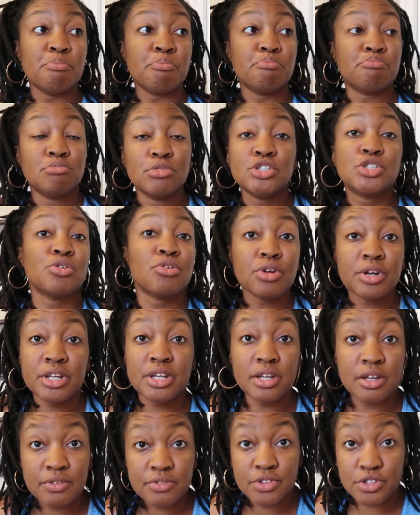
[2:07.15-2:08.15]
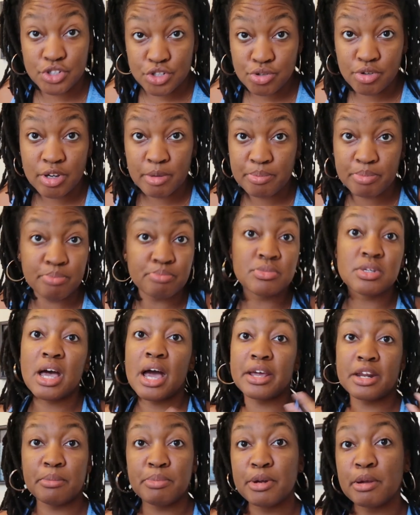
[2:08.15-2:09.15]
Majority of the trip
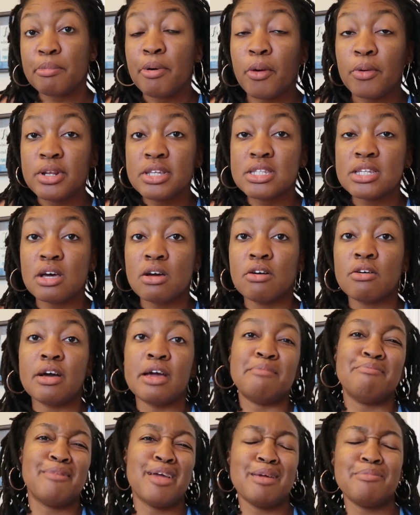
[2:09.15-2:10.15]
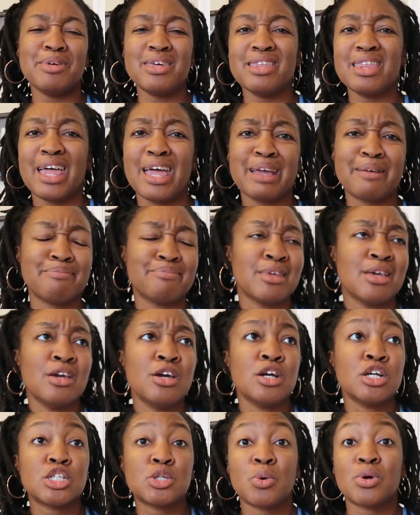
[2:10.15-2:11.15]
tied up in a ponytail, and maybe like
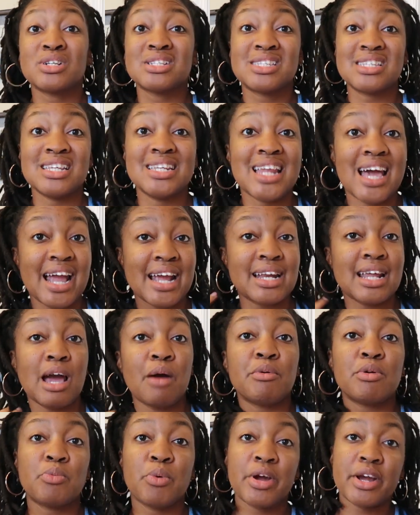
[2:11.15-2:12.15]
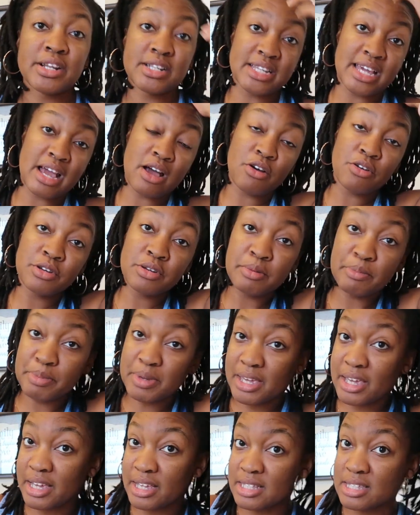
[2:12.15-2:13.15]
towards the night I would wear it down,
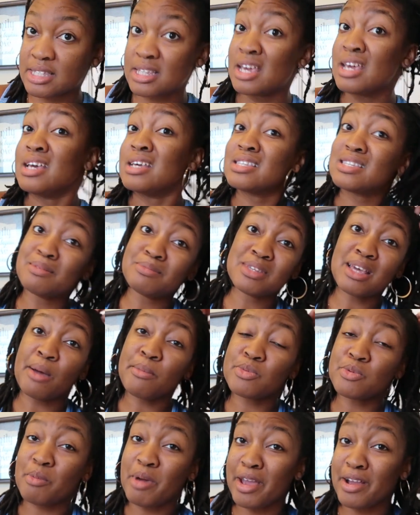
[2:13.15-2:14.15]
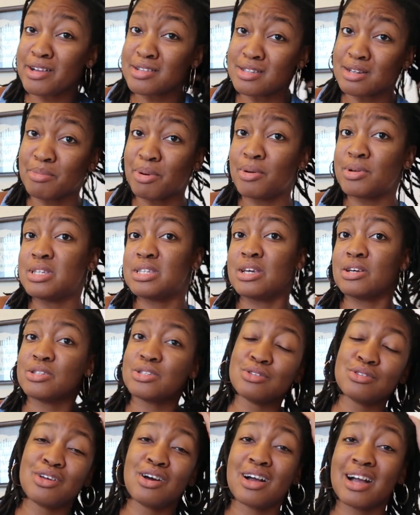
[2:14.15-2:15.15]
because sometimes when my hair's in a
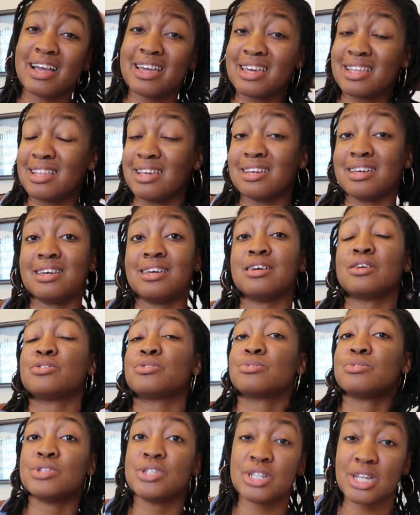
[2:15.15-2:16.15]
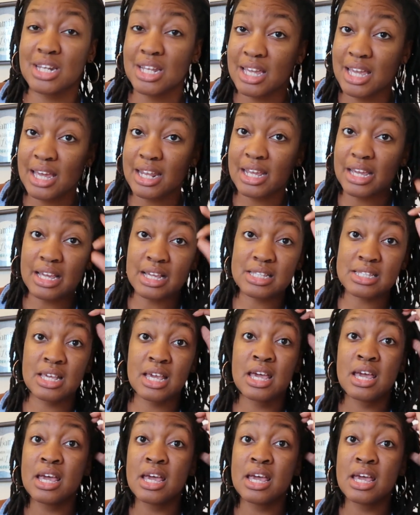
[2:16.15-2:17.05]
ponytail too long, I get like excruciating headaches,